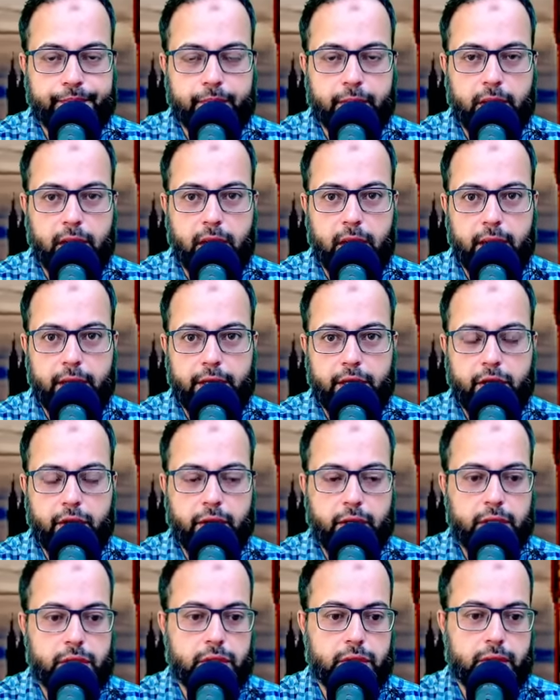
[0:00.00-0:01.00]
in
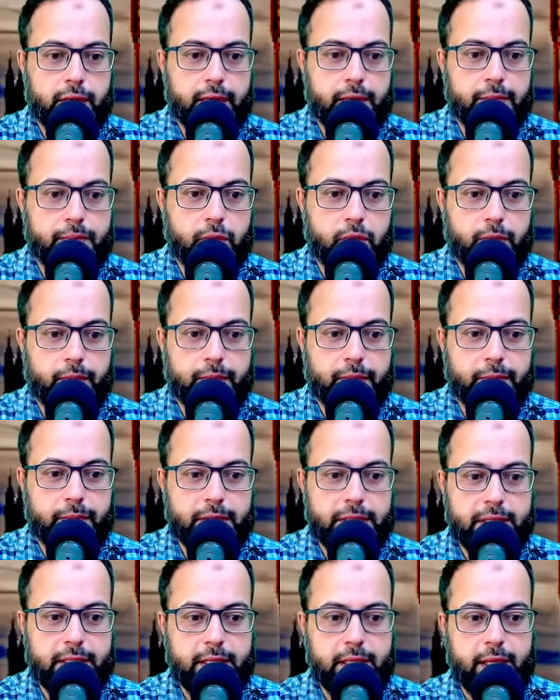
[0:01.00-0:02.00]
order to get more
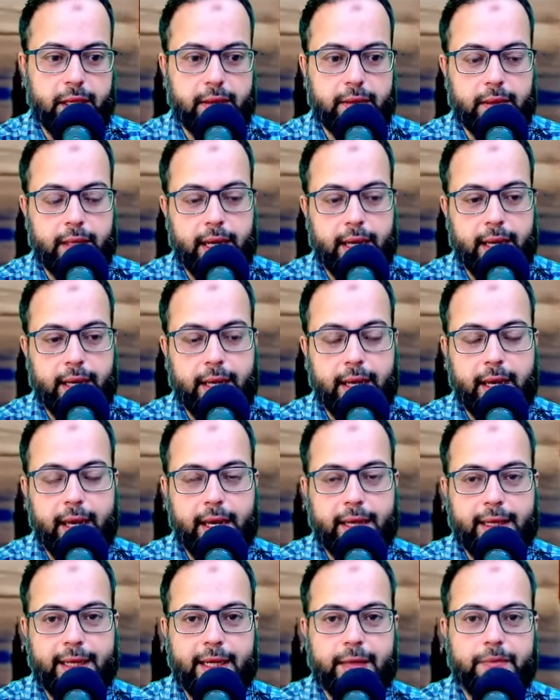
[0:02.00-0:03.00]
publicity
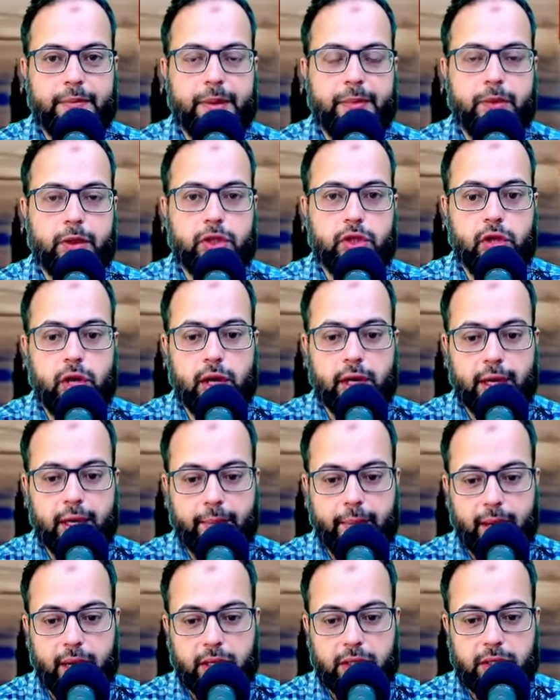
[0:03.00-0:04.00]
and get people talk
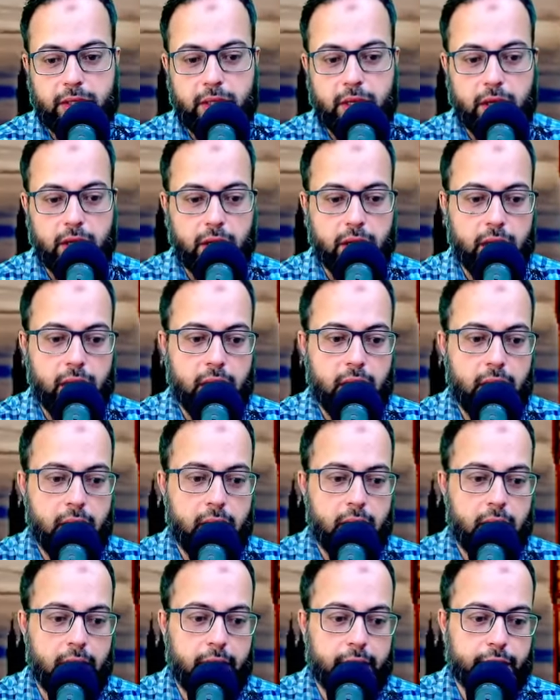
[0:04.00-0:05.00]
about her
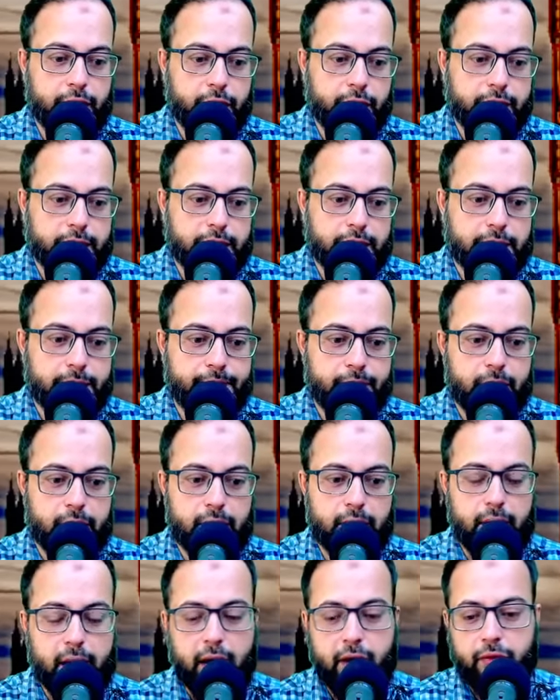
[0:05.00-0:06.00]
dress,
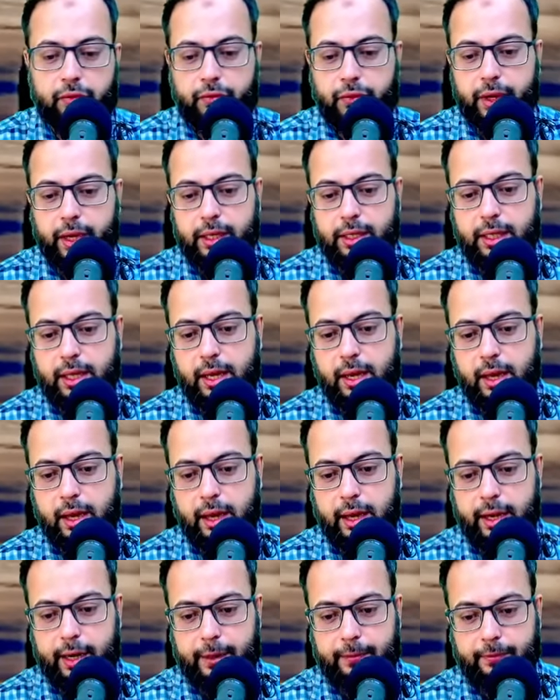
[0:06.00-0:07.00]
her outfit,
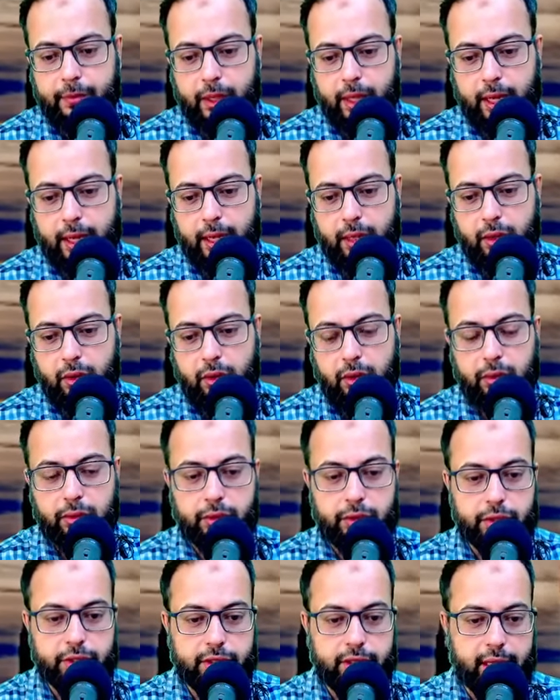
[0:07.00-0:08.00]
and all
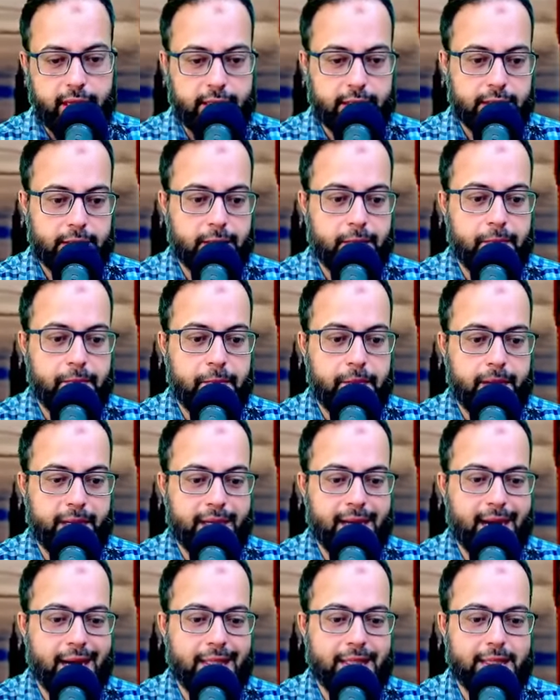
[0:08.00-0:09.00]
those things. But
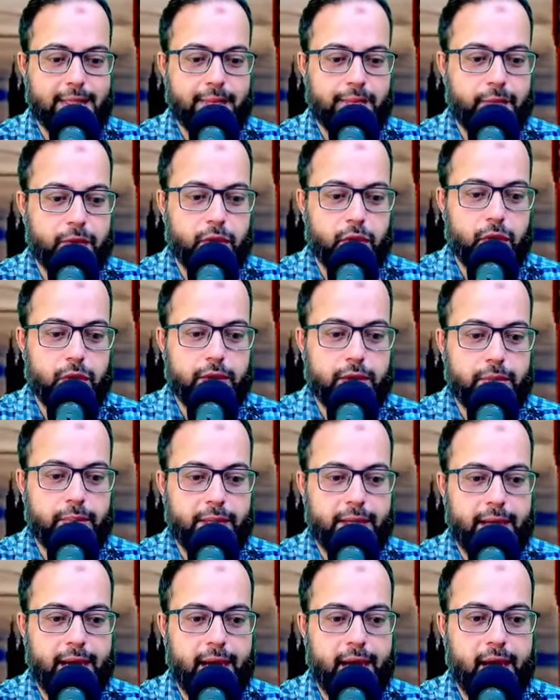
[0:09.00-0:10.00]
guys, don't be
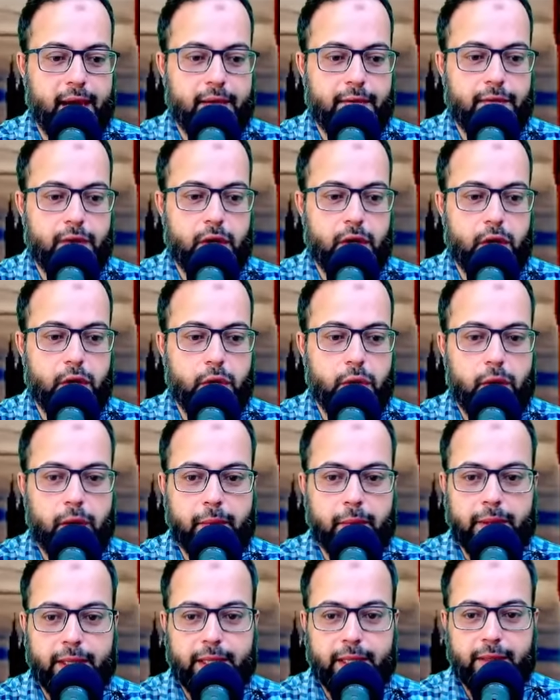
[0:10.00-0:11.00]
naive. Don't
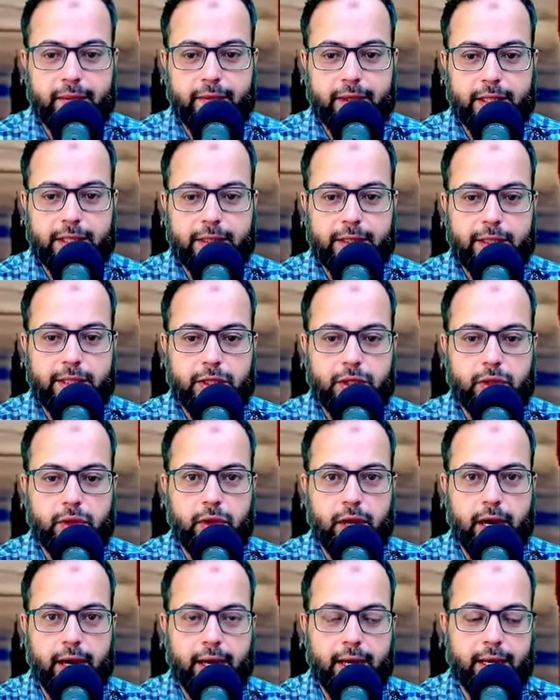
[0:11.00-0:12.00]
believe that these two
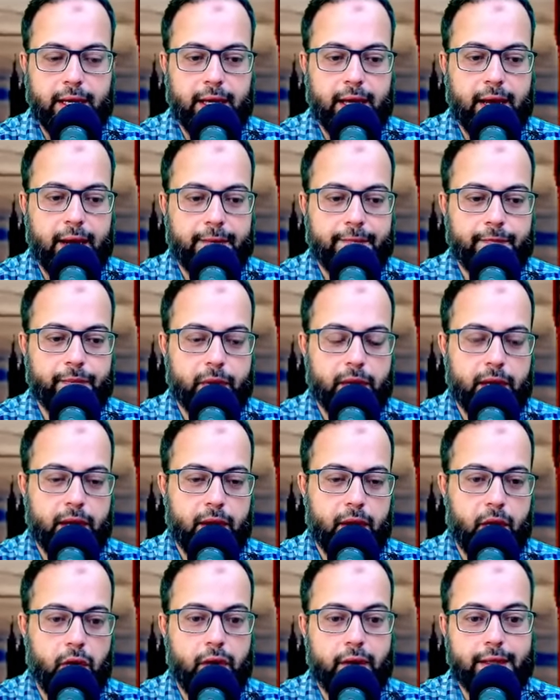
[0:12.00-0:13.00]
are in love
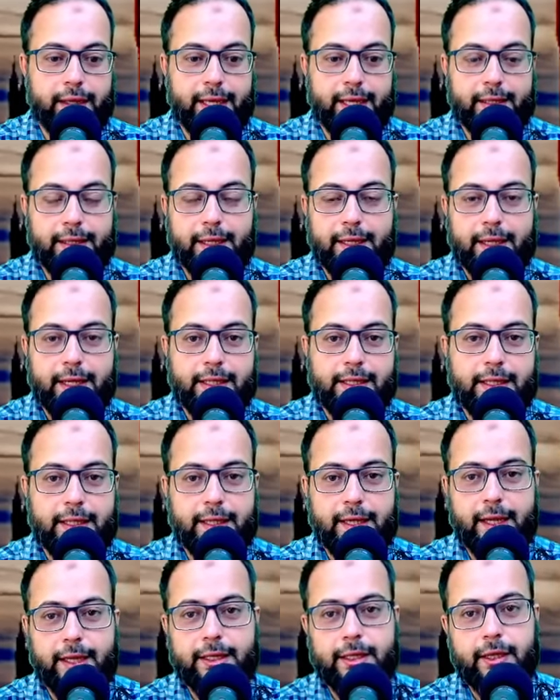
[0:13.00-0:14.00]
or that they're kissing.
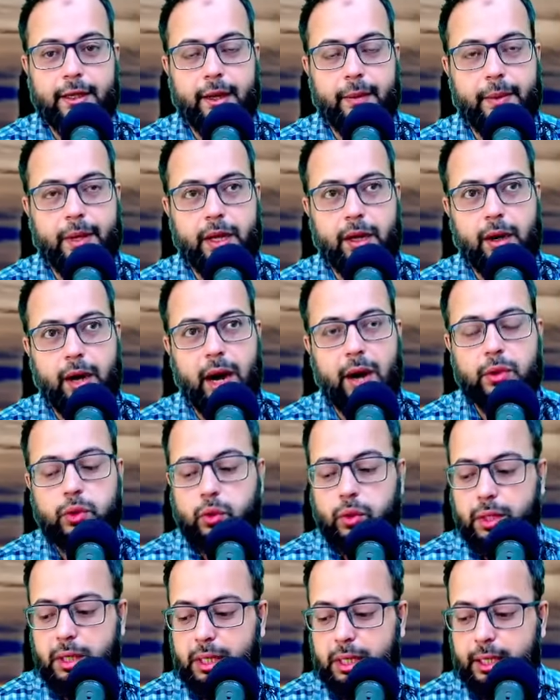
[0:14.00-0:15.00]
And I mean,
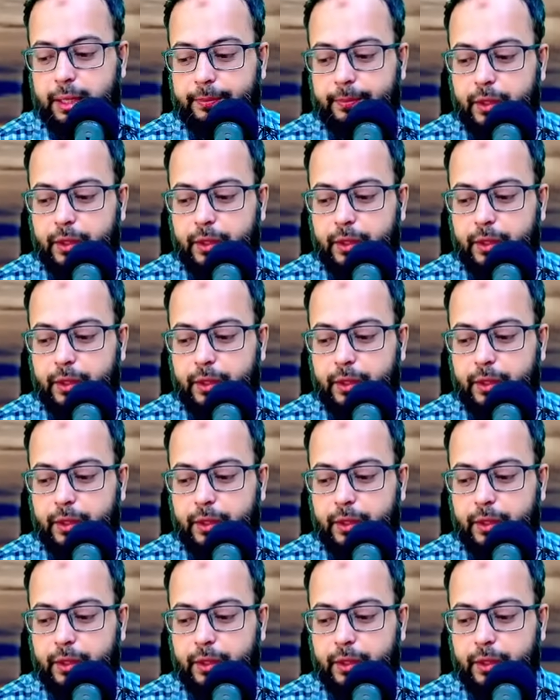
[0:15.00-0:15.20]
outwardly,